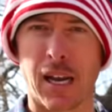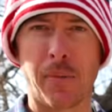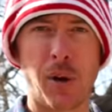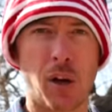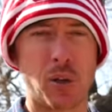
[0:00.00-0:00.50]

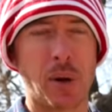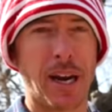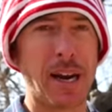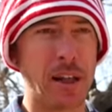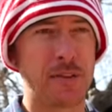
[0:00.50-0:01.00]
And we also
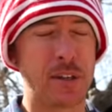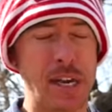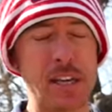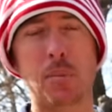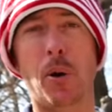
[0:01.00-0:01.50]
got
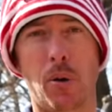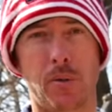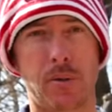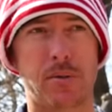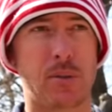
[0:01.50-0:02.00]
LFD's boat,